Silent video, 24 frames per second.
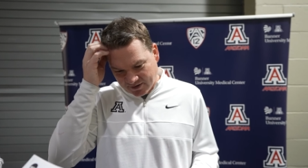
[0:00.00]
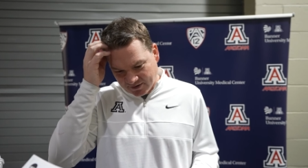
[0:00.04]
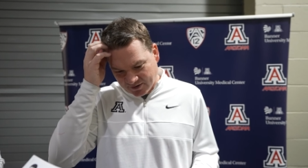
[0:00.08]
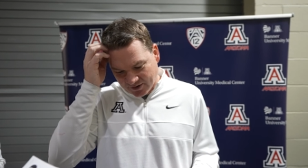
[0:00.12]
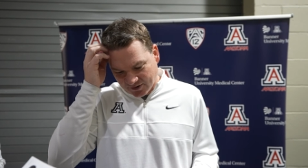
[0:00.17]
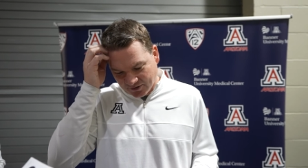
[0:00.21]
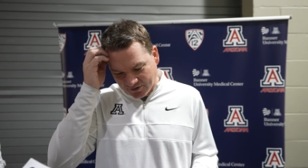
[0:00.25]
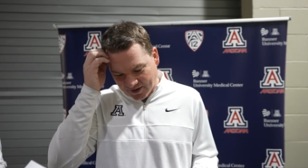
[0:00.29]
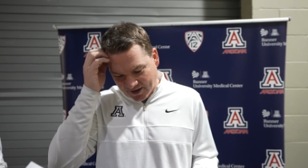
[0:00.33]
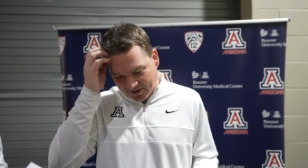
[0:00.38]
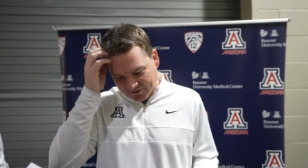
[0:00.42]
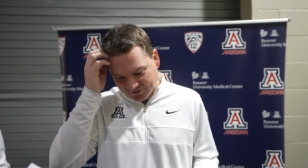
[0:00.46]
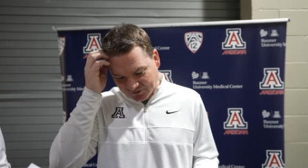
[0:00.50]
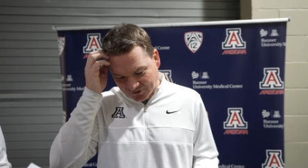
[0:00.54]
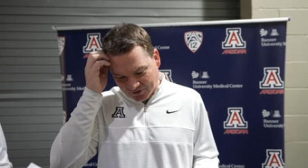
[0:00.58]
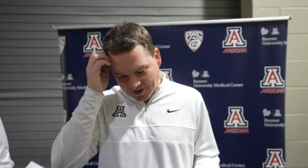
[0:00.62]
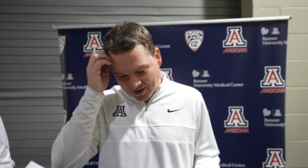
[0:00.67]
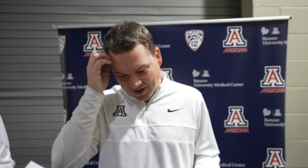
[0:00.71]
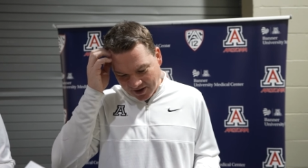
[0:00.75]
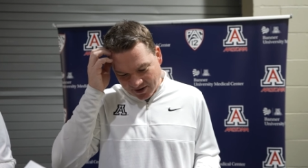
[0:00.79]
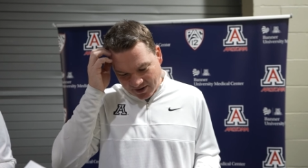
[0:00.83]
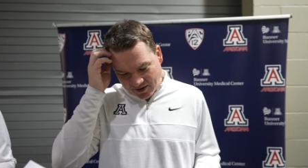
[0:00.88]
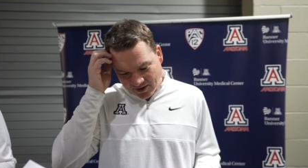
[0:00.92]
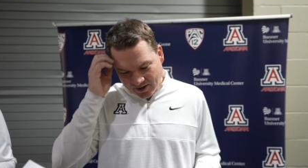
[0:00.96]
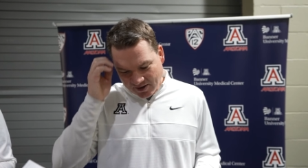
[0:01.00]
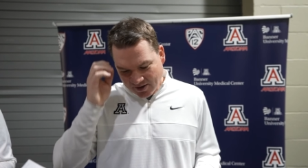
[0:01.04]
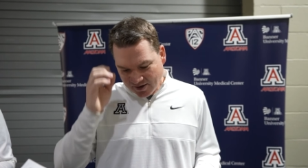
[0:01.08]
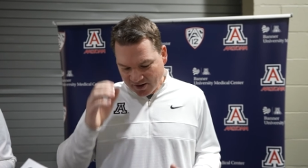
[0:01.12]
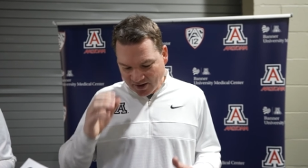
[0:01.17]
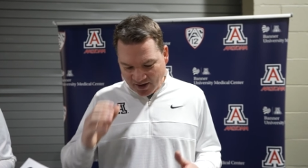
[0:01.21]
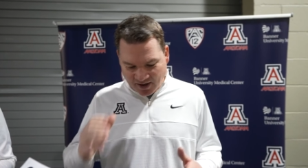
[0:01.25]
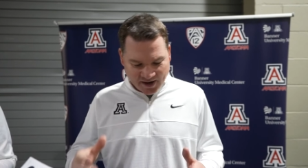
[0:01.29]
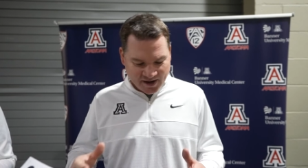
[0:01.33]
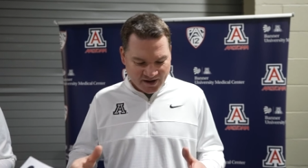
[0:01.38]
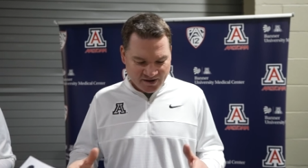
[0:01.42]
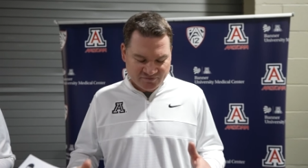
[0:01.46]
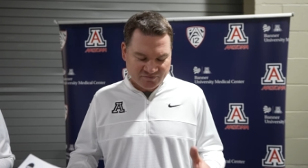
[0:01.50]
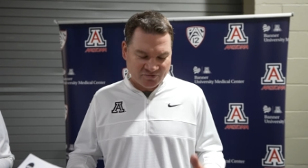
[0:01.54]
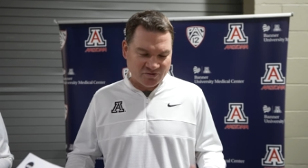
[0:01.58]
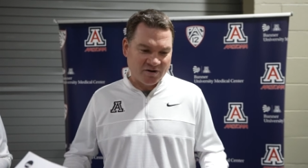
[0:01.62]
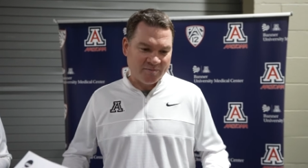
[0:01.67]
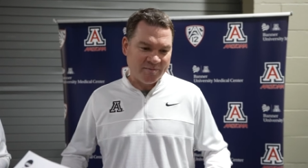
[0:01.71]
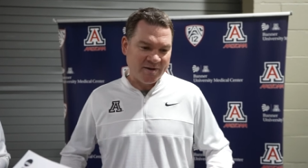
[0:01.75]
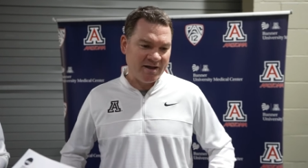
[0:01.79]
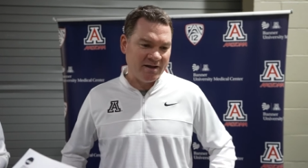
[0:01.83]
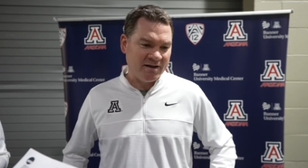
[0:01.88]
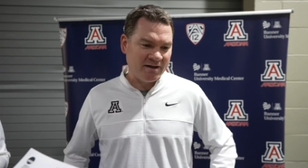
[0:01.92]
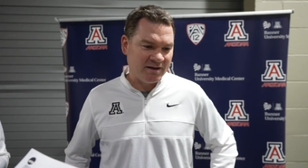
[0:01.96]
you know, yesterday, and I just
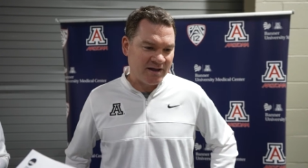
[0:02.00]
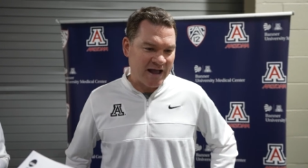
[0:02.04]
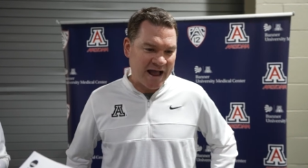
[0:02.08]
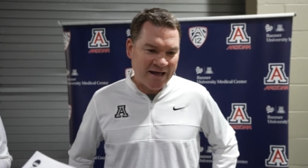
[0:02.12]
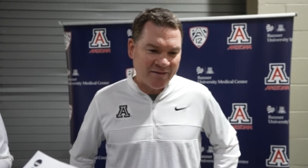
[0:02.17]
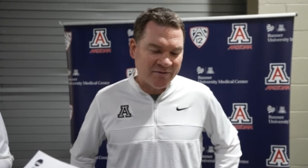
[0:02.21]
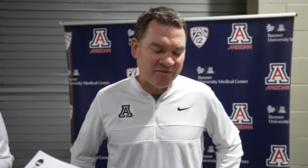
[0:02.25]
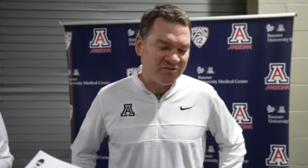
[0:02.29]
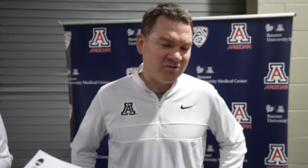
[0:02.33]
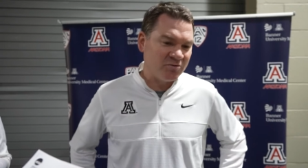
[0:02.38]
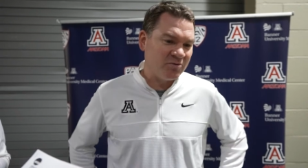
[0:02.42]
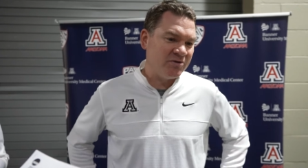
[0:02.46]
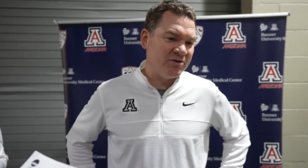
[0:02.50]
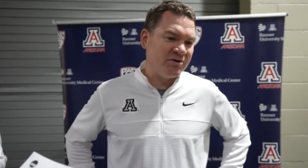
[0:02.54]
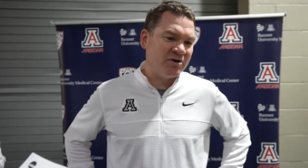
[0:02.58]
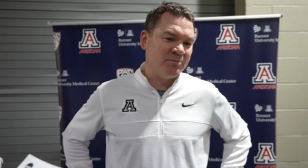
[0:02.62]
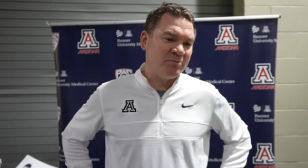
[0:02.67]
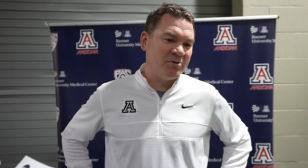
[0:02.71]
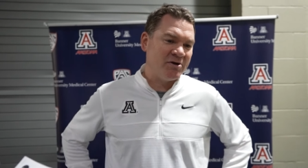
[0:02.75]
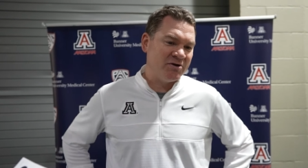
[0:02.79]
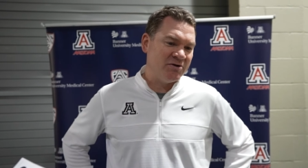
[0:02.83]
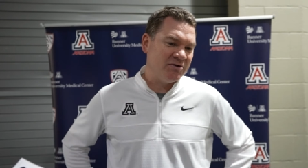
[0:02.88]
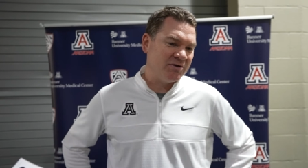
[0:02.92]
told him, hey, Kylan's a really good player.